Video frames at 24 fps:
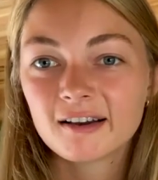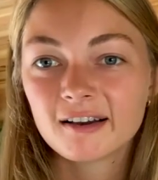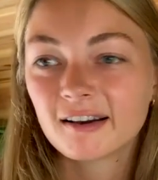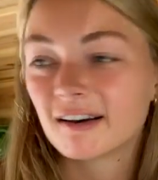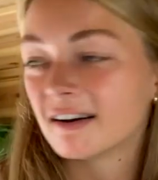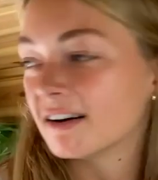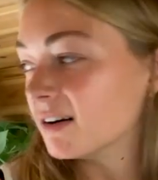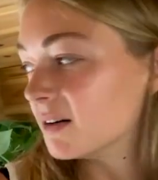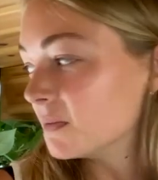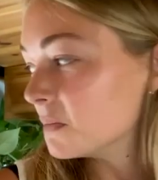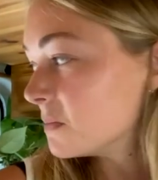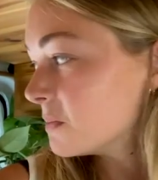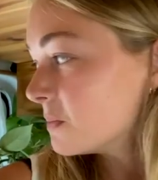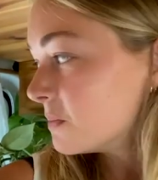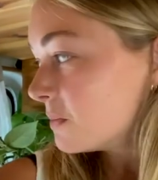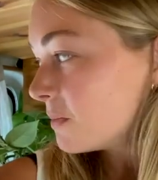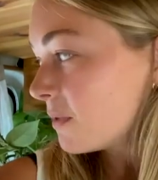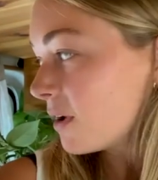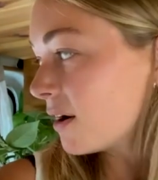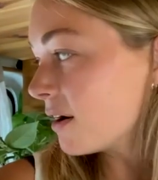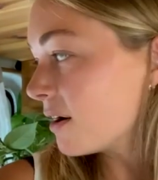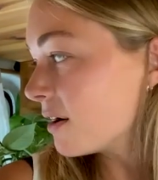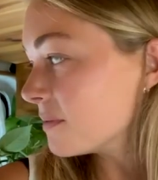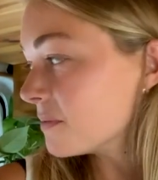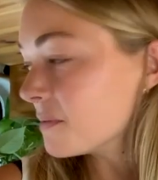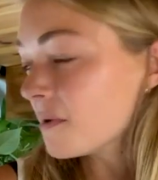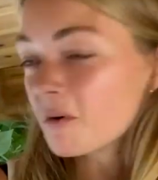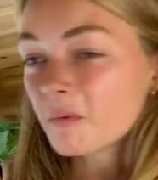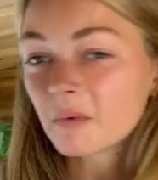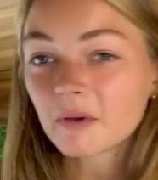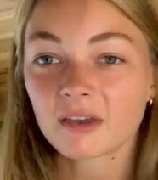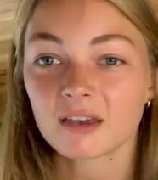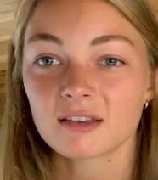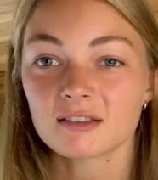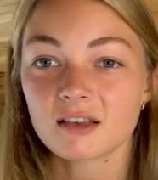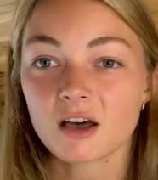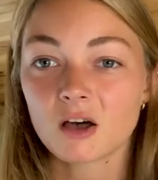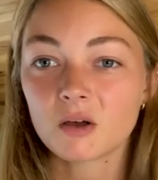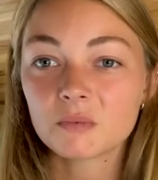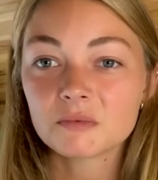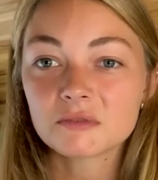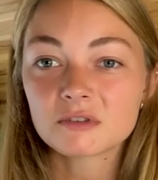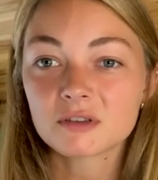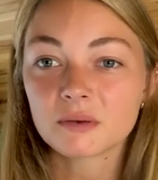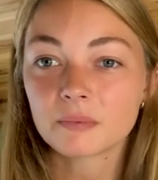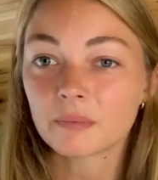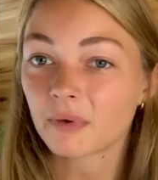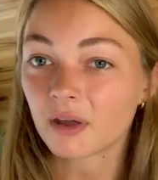I'm hoping it helps
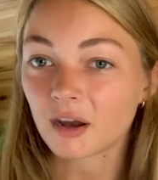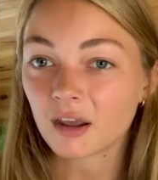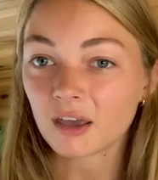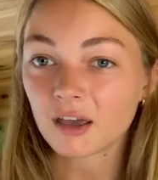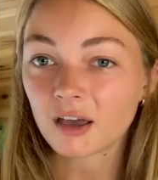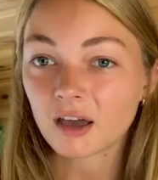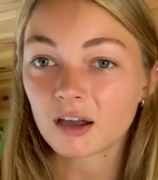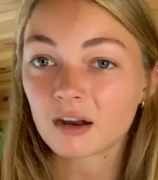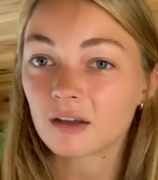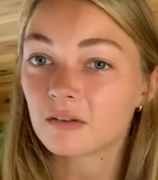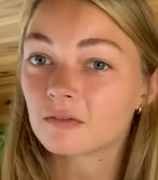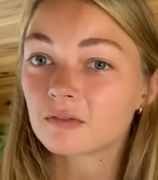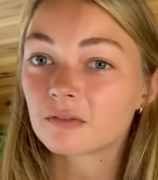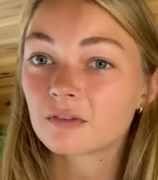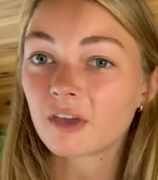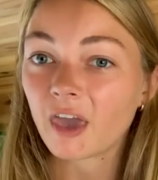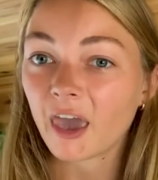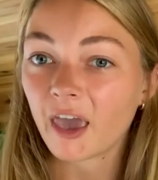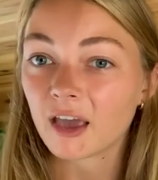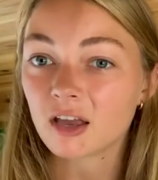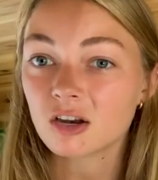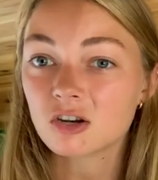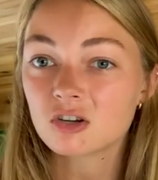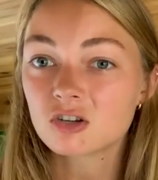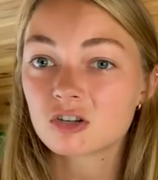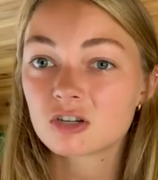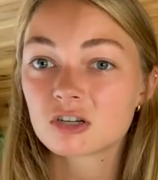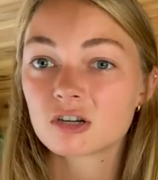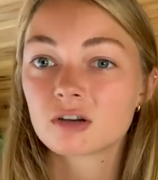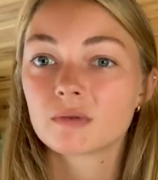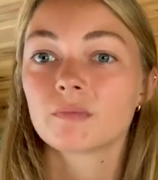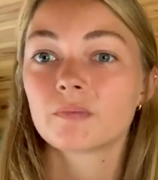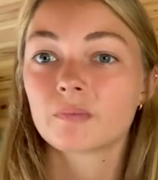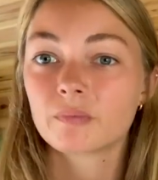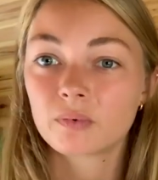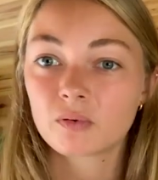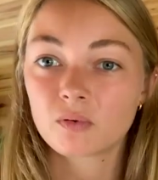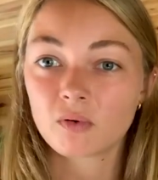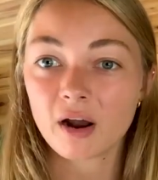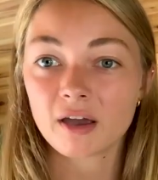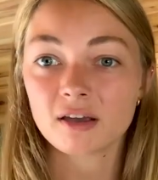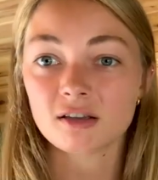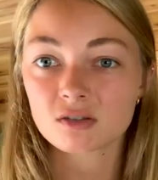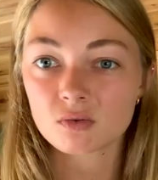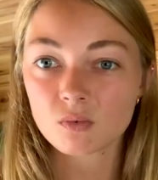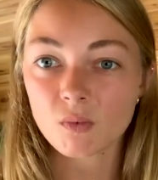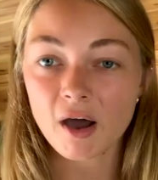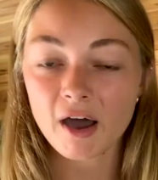somebody kind of gauge
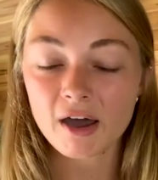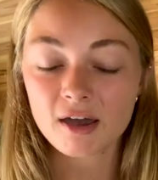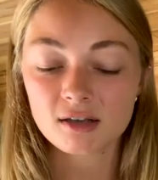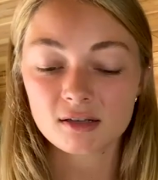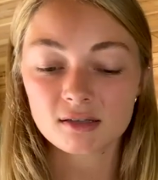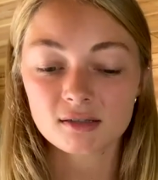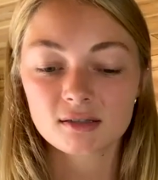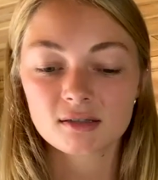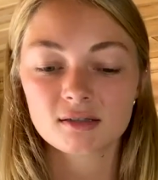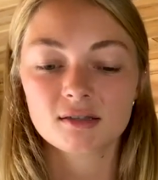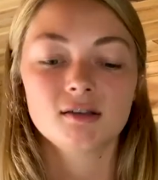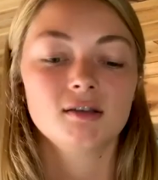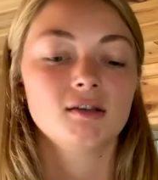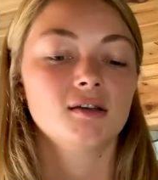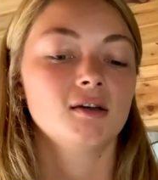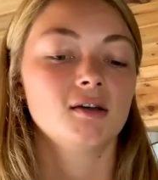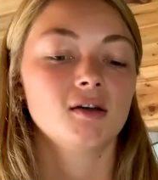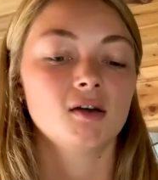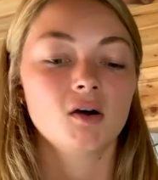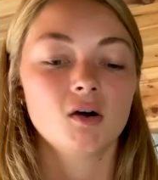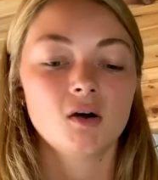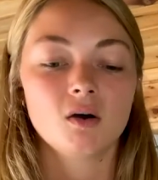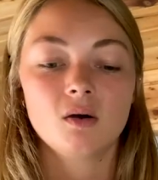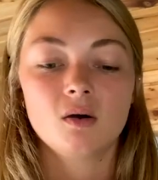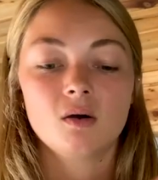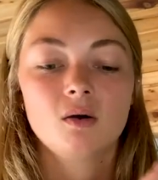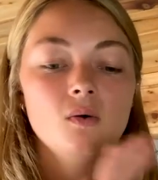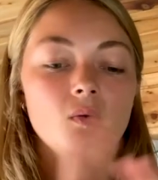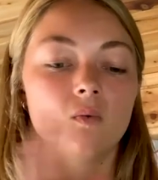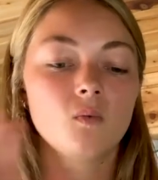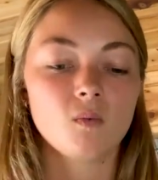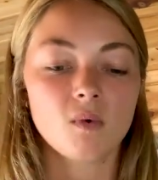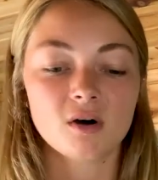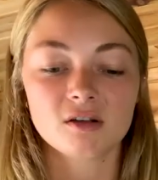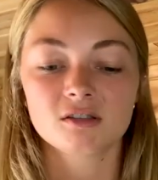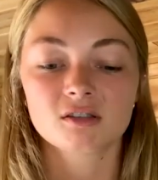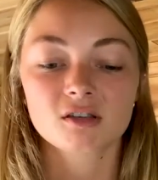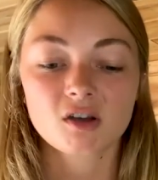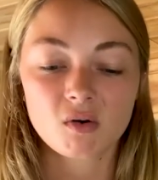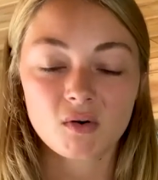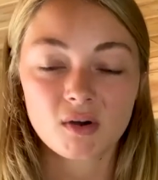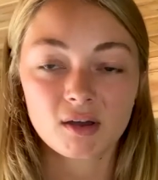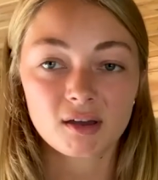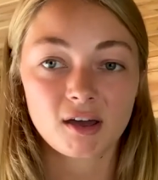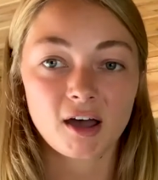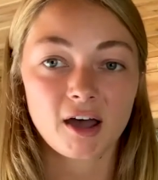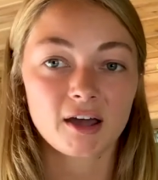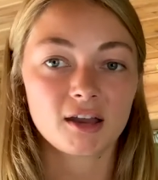price-wise what's
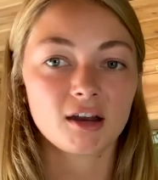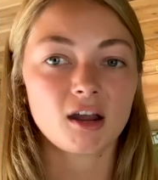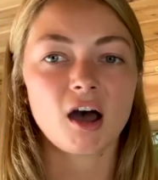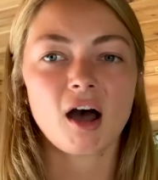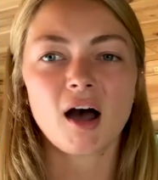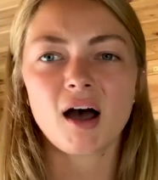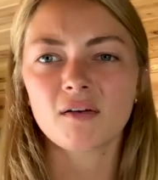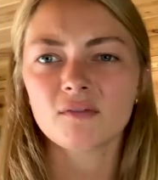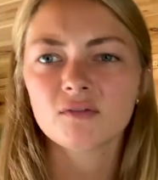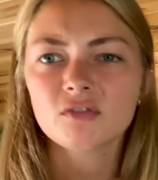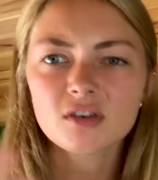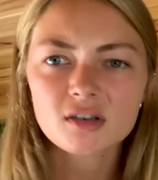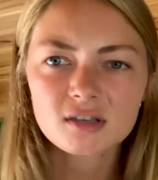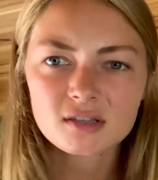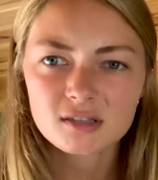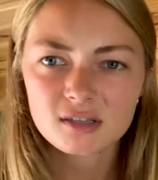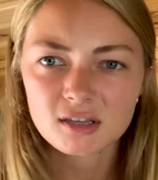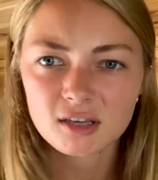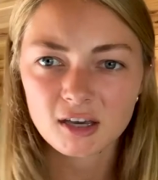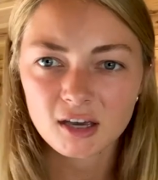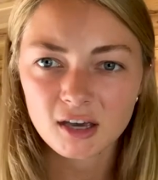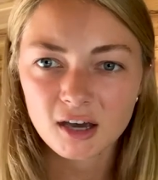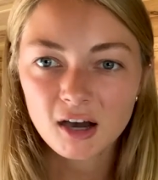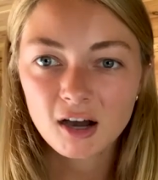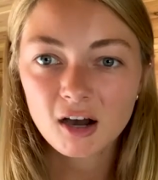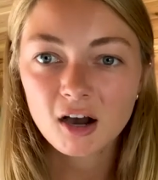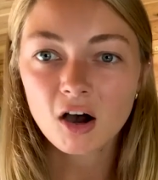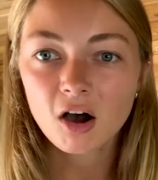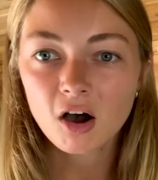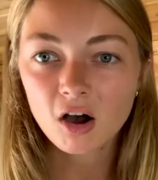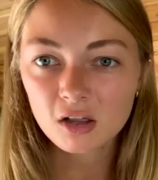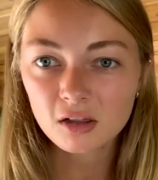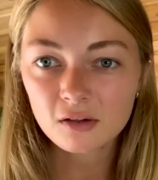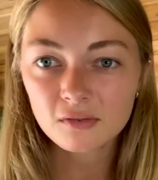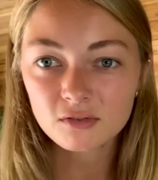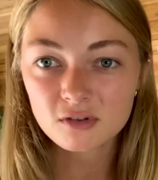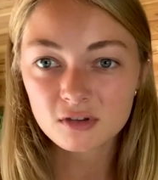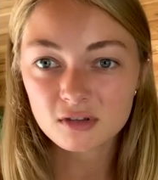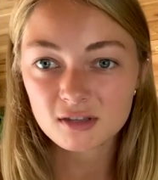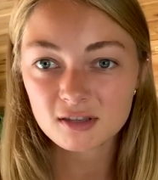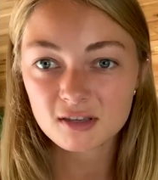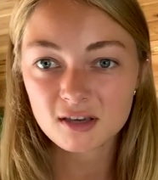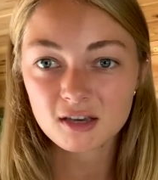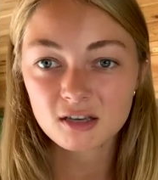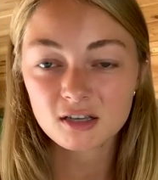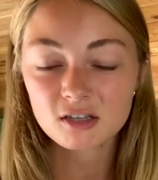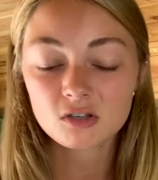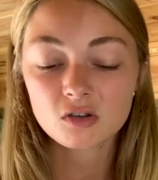going on. Obviously, all of these
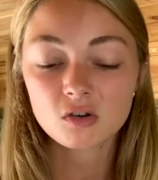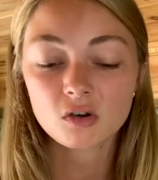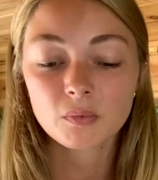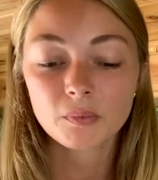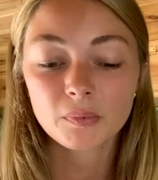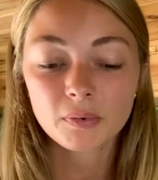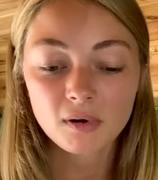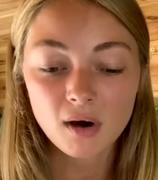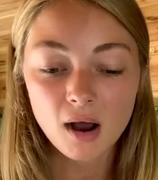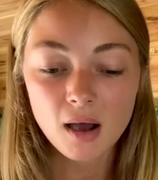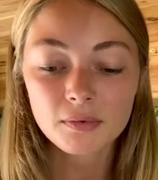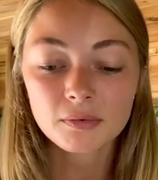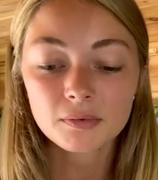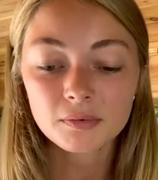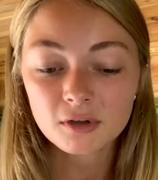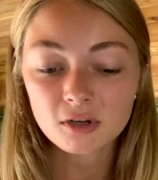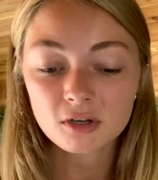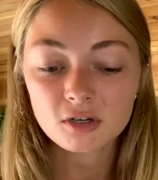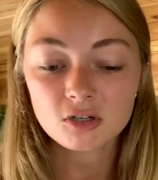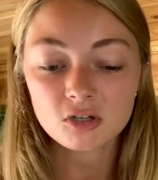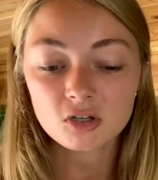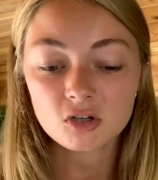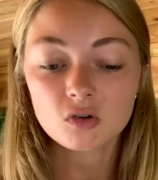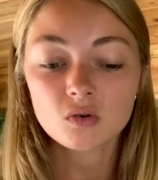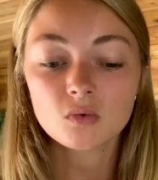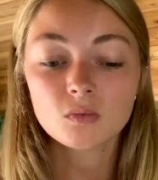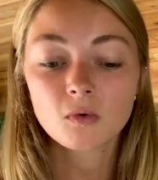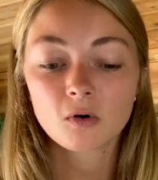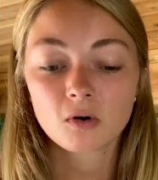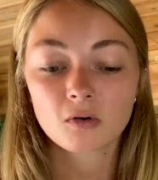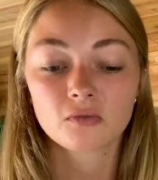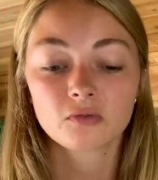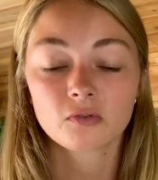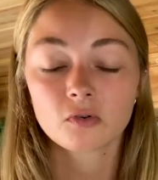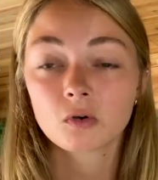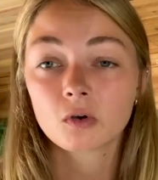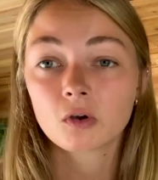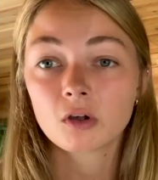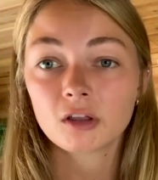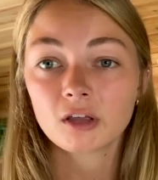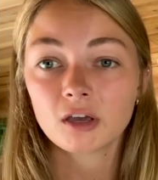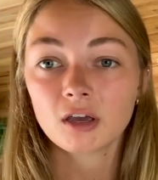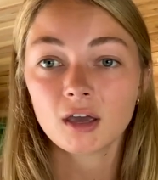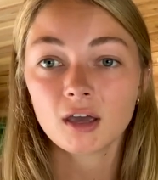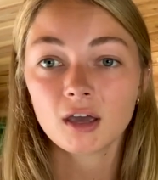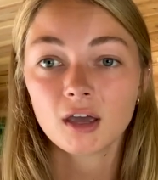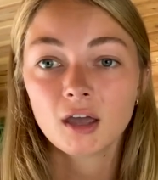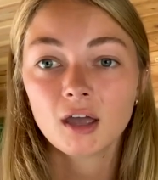things you could probably do more
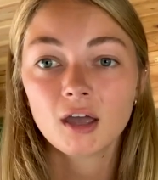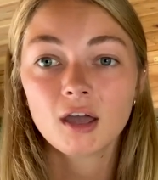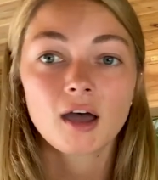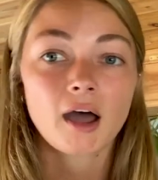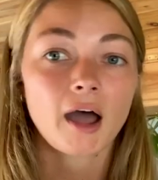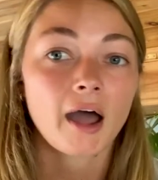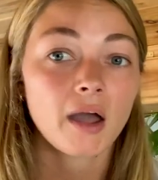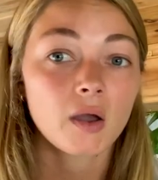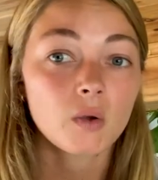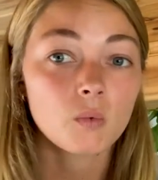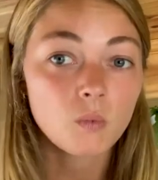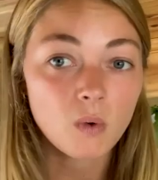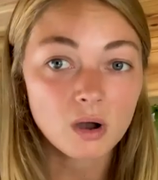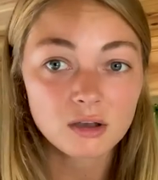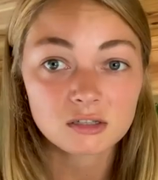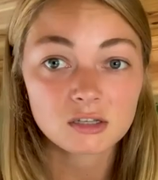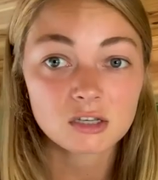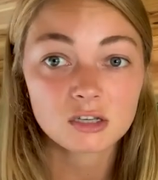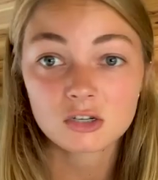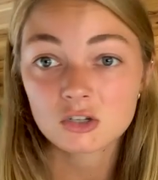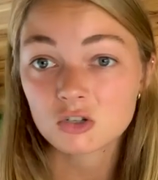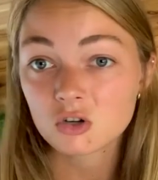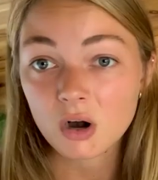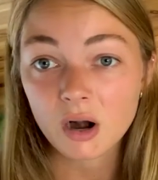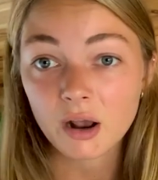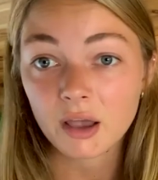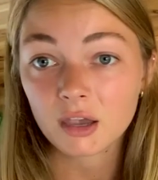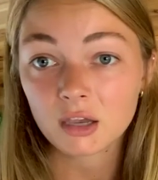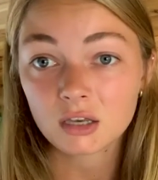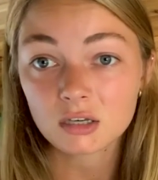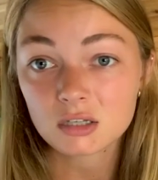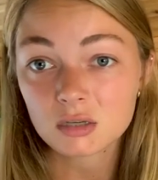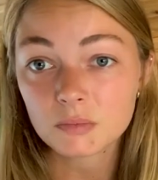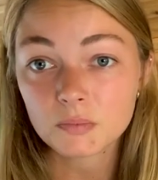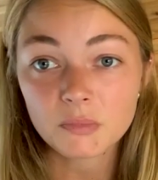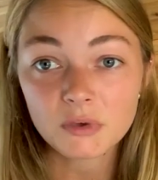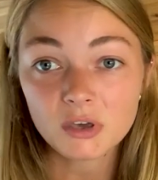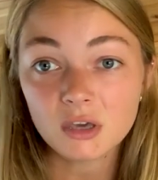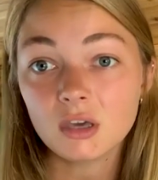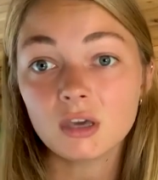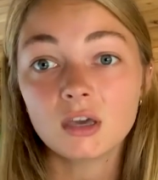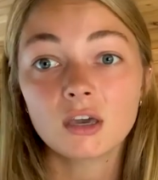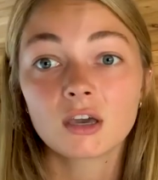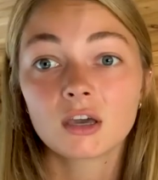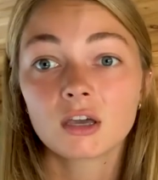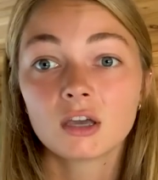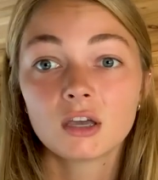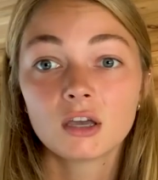frugally. I wasn't trying to
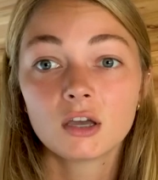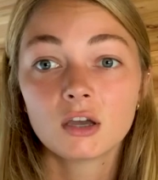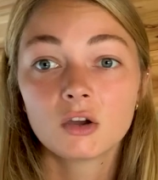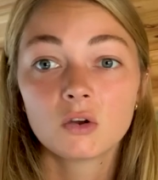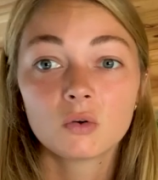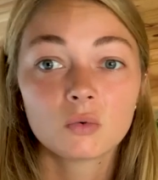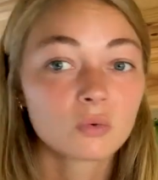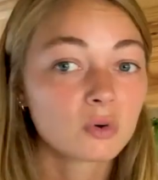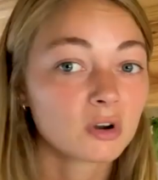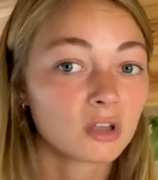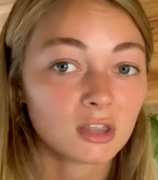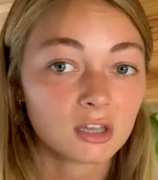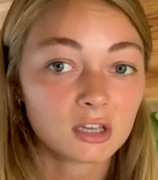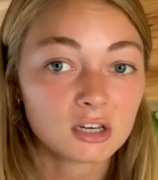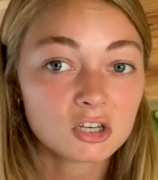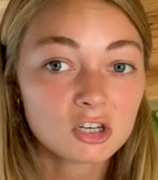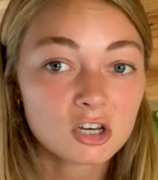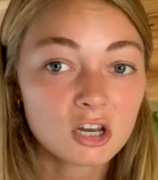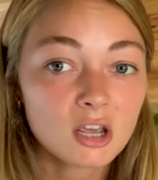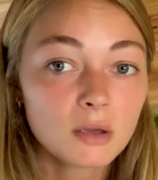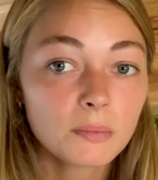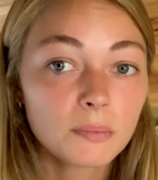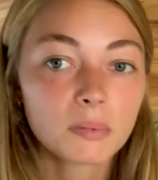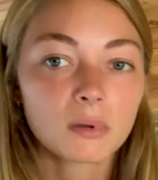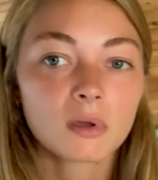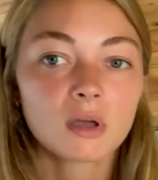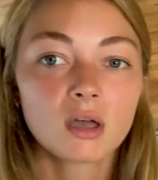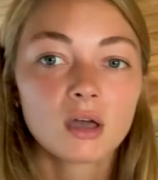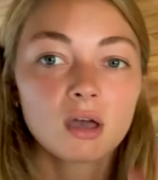be really cheap.